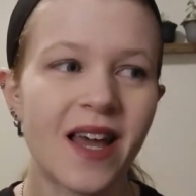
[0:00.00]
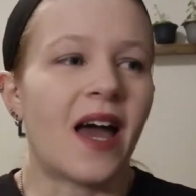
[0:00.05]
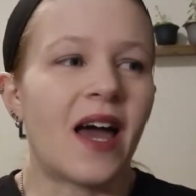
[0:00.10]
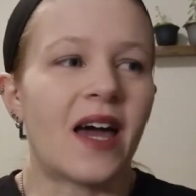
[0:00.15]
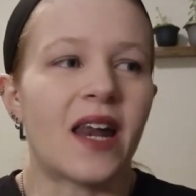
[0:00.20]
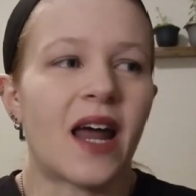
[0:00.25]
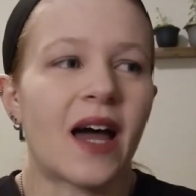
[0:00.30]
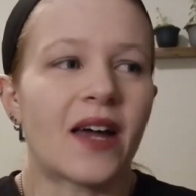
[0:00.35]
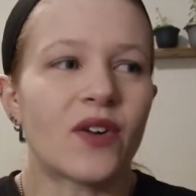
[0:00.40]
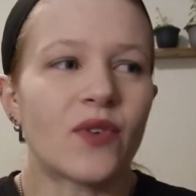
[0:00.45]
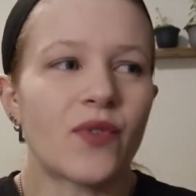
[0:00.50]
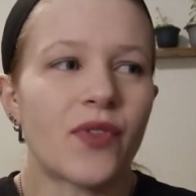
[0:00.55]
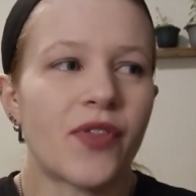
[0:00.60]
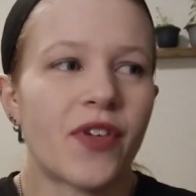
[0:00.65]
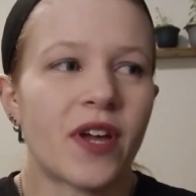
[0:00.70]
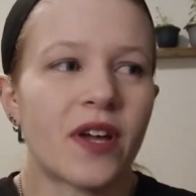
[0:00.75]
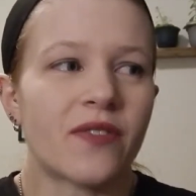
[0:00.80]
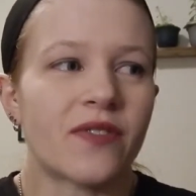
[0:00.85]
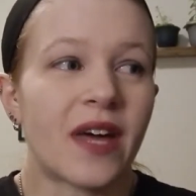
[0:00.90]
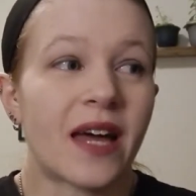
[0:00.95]
And I don't
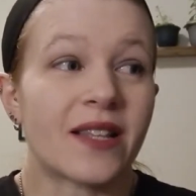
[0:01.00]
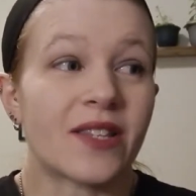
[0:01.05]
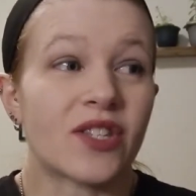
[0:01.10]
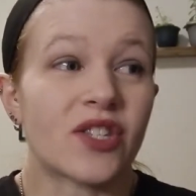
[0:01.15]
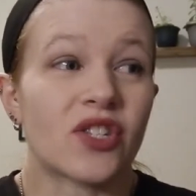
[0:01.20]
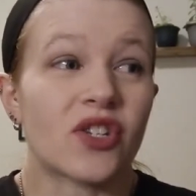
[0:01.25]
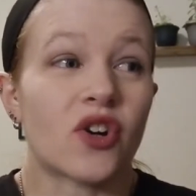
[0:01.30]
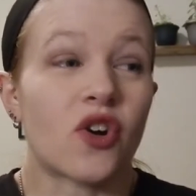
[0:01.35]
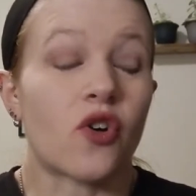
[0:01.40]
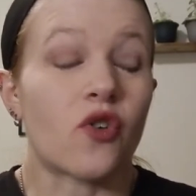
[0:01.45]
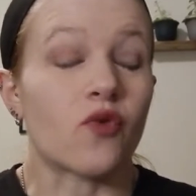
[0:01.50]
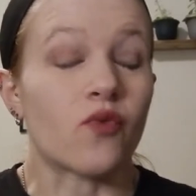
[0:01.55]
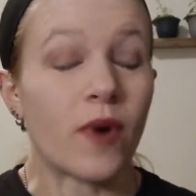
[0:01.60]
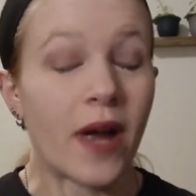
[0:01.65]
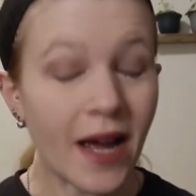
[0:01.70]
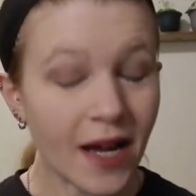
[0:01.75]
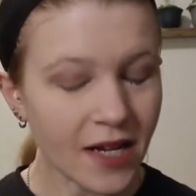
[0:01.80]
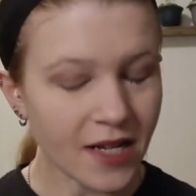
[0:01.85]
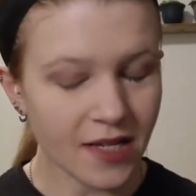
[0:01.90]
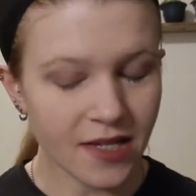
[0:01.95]
think that's
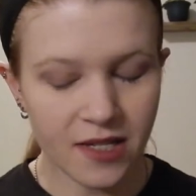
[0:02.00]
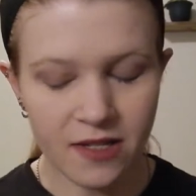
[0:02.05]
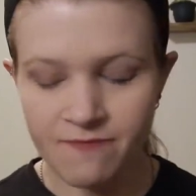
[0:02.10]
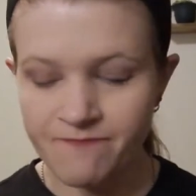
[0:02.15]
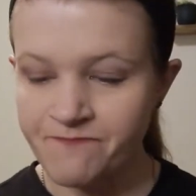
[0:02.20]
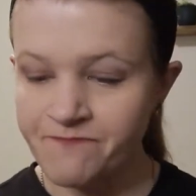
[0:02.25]
correct.